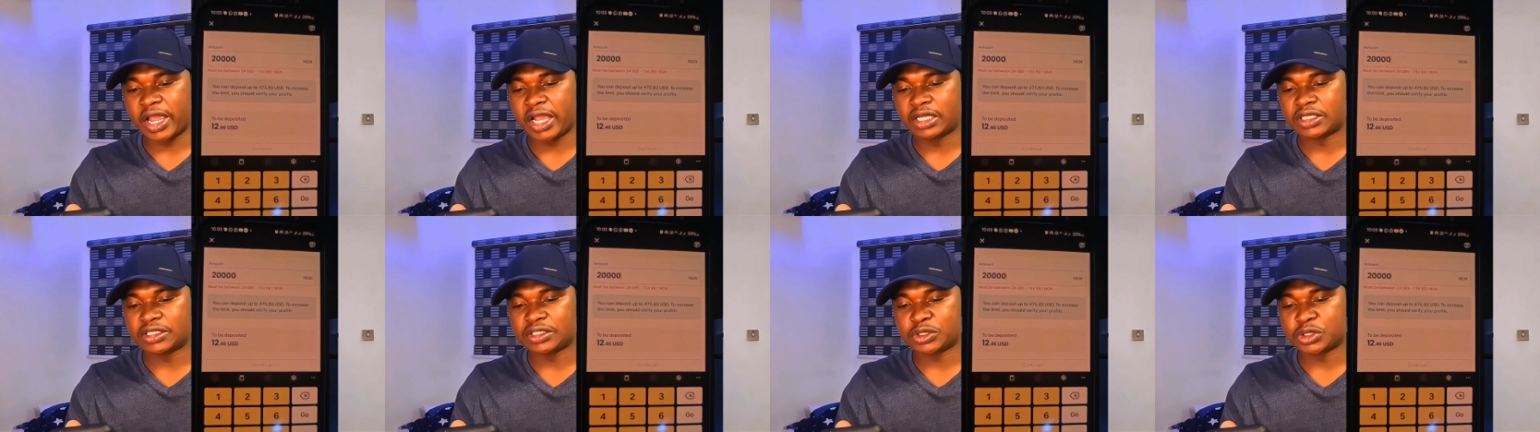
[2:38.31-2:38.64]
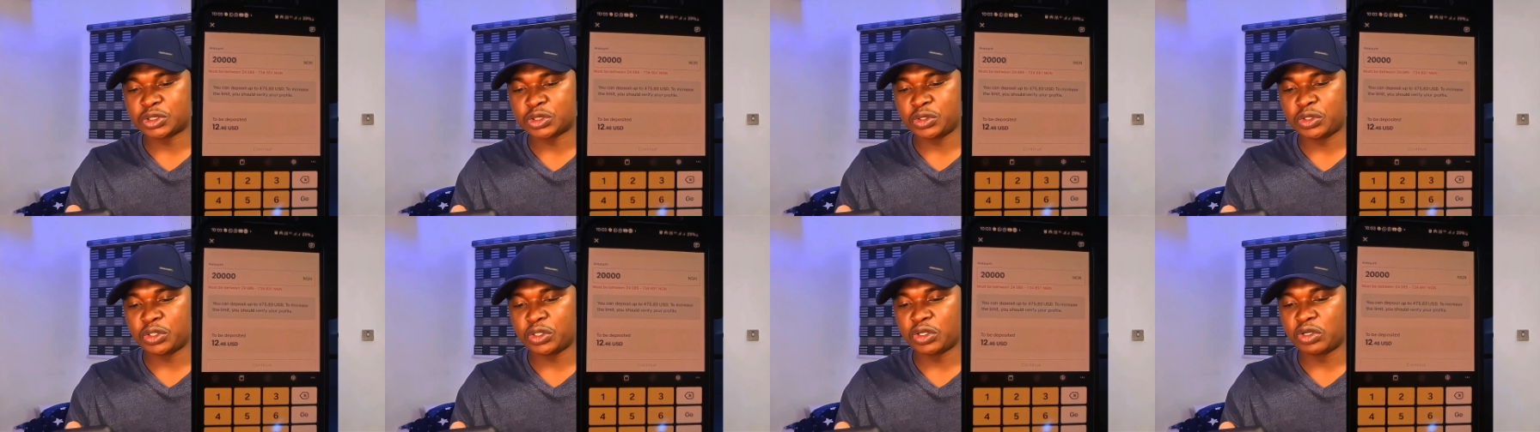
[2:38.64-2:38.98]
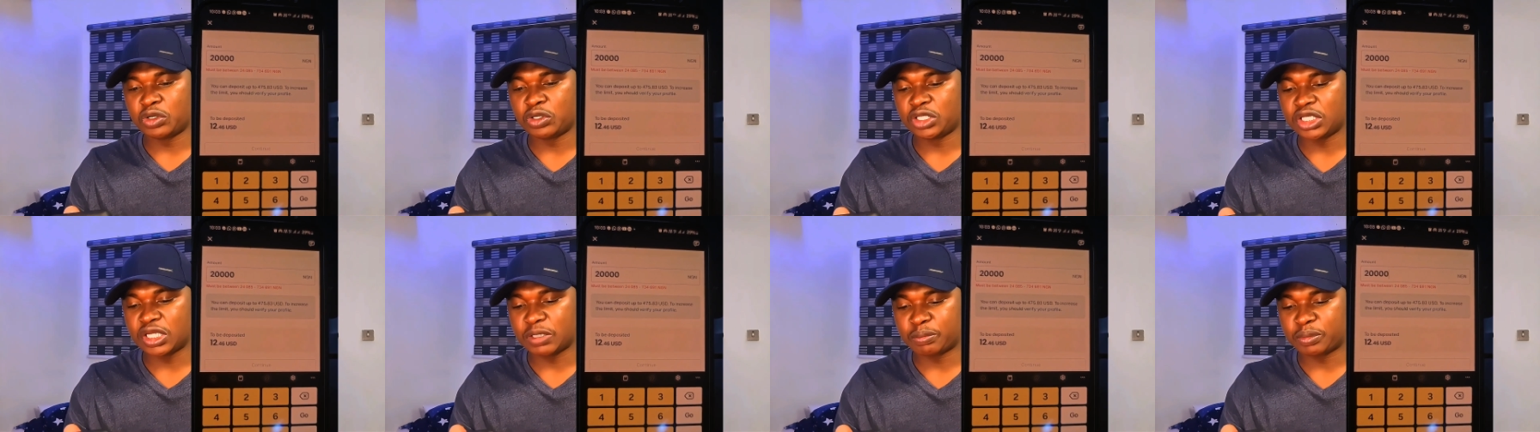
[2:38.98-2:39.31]
then the
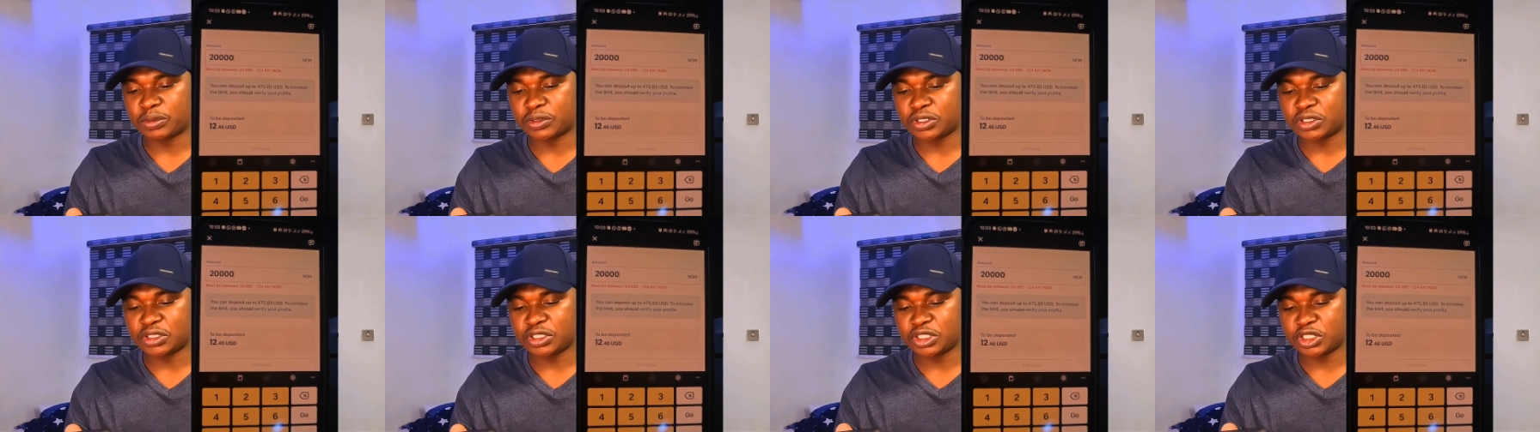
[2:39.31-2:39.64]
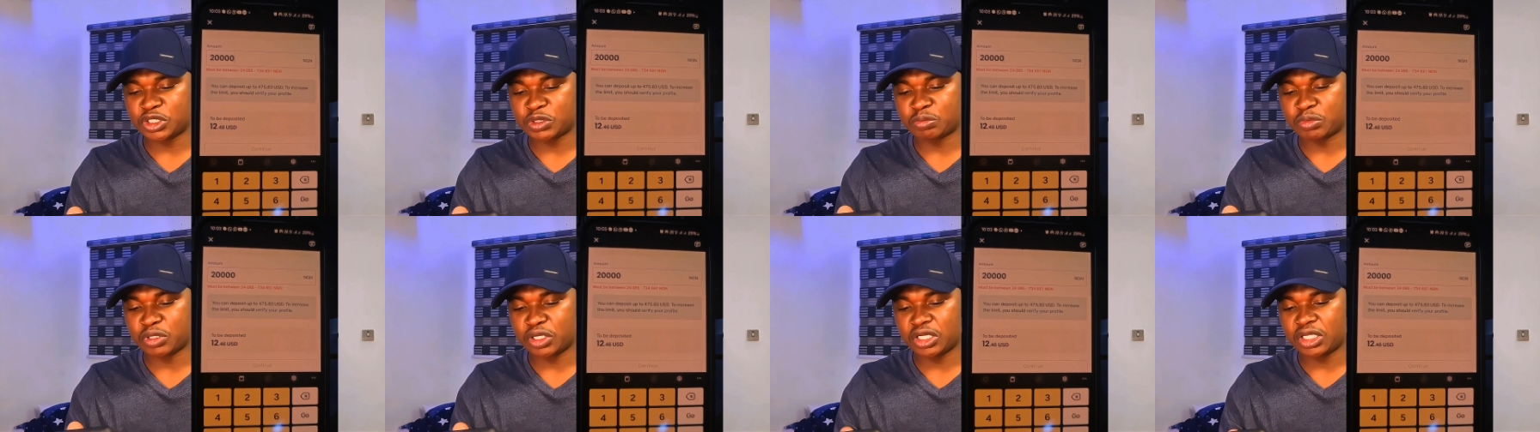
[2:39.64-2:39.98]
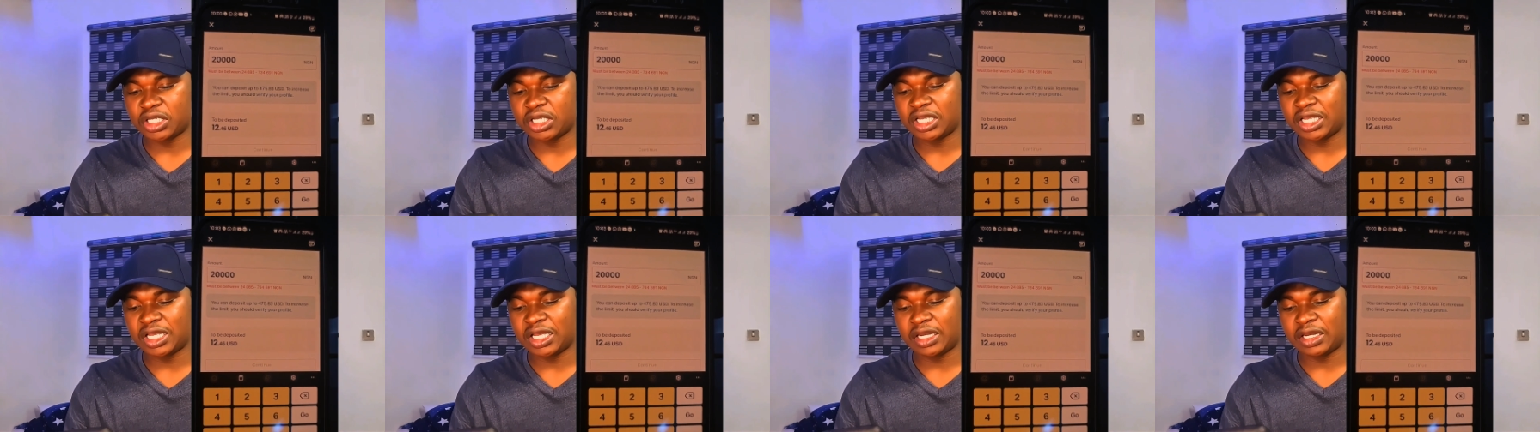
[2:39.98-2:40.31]
platform will convert it
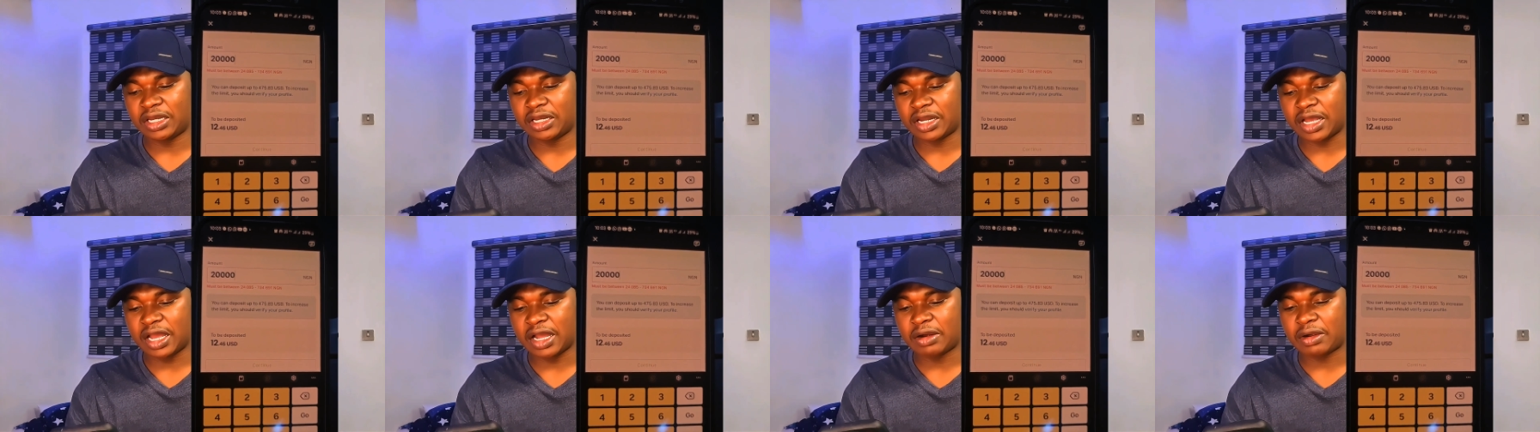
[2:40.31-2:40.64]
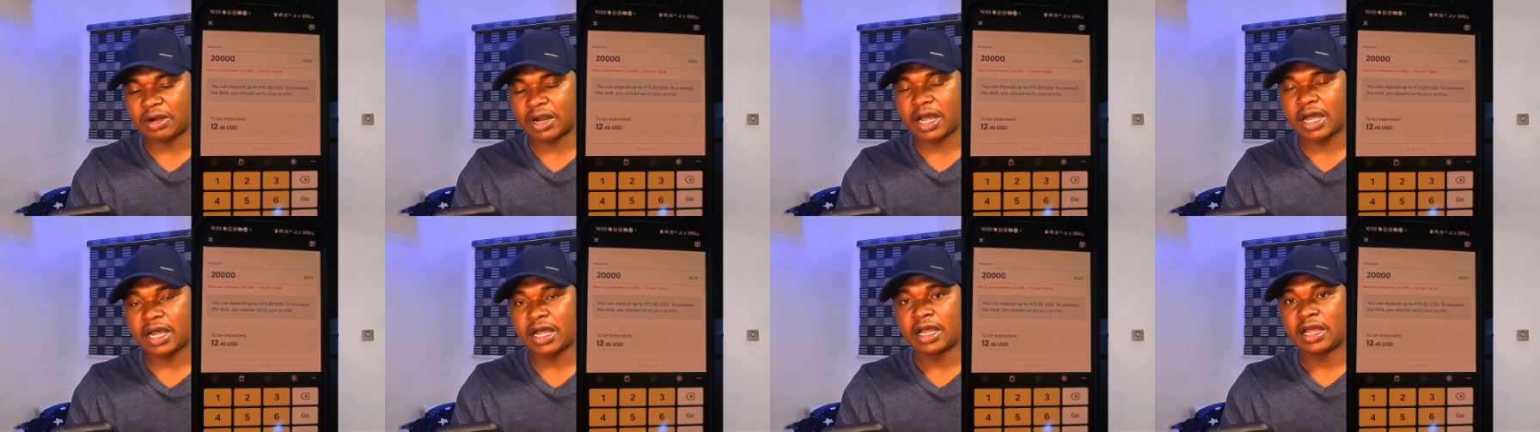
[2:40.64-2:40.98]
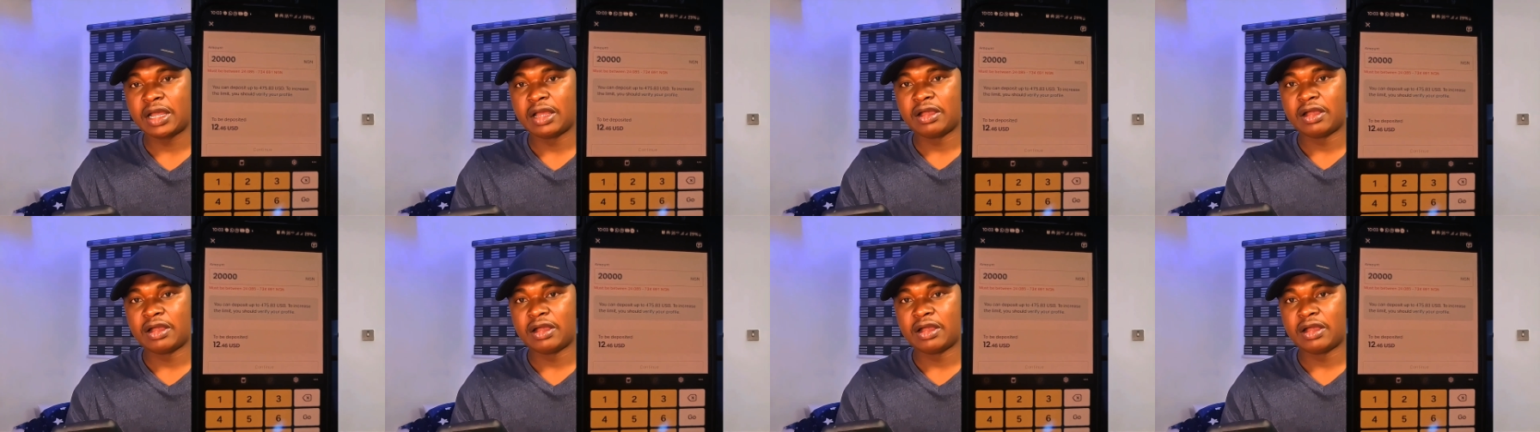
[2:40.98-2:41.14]
automatically to dollars.